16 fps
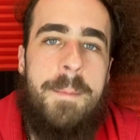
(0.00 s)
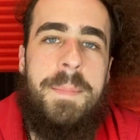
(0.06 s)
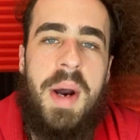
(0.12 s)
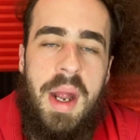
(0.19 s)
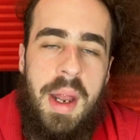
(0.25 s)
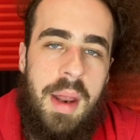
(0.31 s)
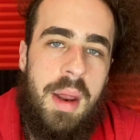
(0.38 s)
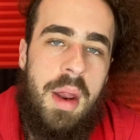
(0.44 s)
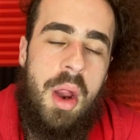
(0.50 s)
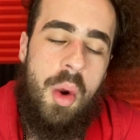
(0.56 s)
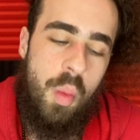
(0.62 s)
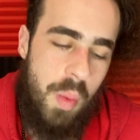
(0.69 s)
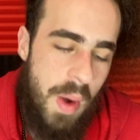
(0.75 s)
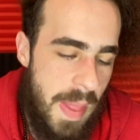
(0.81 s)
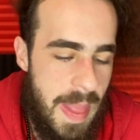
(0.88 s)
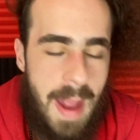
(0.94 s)
But
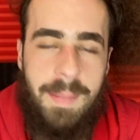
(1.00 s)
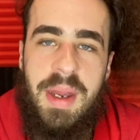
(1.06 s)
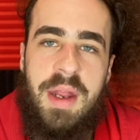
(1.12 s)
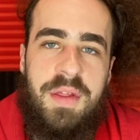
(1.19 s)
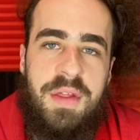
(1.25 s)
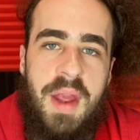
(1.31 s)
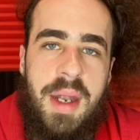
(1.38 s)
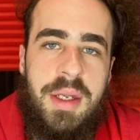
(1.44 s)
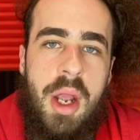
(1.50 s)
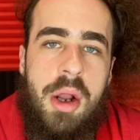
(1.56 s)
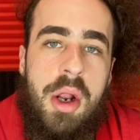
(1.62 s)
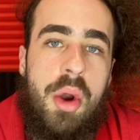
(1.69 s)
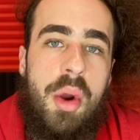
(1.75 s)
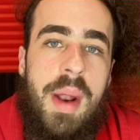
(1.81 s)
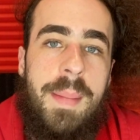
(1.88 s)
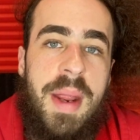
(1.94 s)
with that being said, y'all
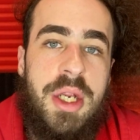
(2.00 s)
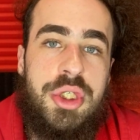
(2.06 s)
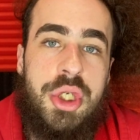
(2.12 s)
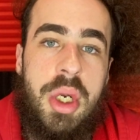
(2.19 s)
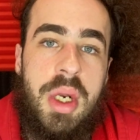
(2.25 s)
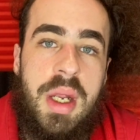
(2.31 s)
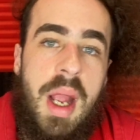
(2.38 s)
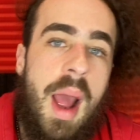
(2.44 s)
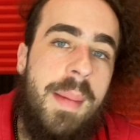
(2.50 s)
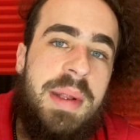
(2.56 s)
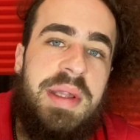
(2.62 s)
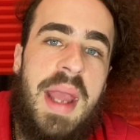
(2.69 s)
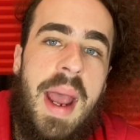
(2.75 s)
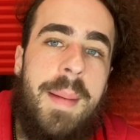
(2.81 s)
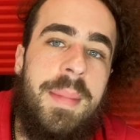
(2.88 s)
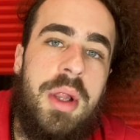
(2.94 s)
go and make sure to
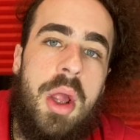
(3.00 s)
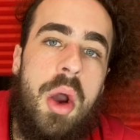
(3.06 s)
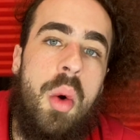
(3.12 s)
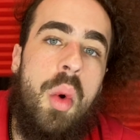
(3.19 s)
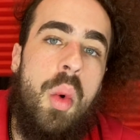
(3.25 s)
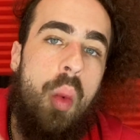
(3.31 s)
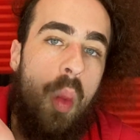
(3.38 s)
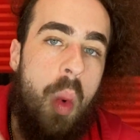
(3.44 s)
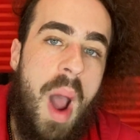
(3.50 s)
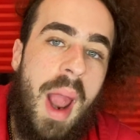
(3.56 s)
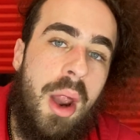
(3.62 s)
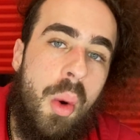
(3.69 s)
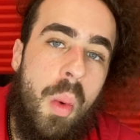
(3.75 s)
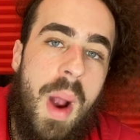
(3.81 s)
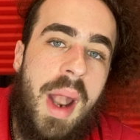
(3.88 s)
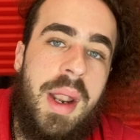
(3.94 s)
comment down below why
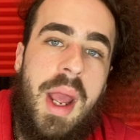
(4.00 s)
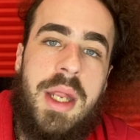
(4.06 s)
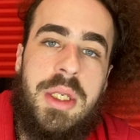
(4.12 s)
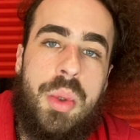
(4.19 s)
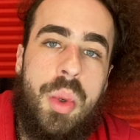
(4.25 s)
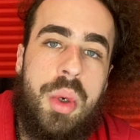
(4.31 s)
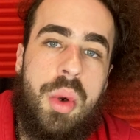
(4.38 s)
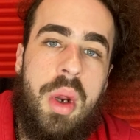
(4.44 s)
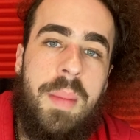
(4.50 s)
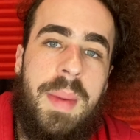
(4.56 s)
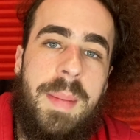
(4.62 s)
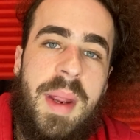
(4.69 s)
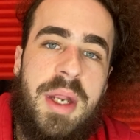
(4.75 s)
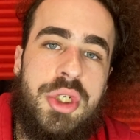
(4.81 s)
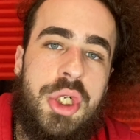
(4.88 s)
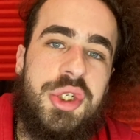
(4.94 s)
or why not you agree with me.
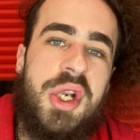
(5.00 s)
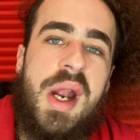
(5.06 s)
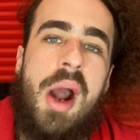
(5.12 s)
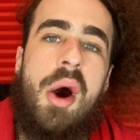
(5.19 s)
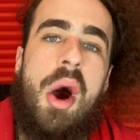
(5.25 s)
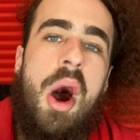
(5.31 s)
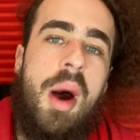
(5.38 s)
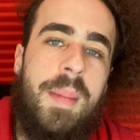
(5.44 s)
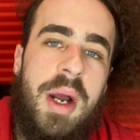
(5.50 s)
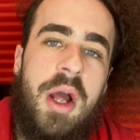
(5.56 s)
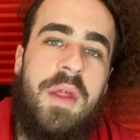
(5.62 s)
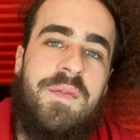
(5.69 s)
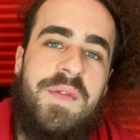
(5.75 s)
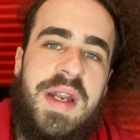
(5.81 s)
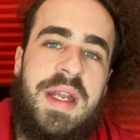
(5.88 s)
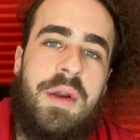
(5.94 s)
Make sure to check out all my
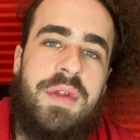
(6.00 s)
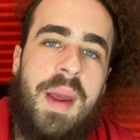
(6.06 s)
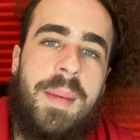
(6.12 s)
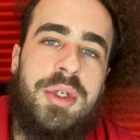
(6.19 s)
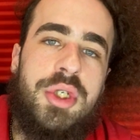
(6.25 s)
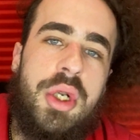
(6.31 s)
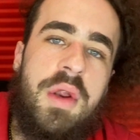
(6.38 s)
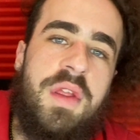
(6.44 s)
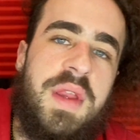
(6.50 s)
other videos. I'll make sure to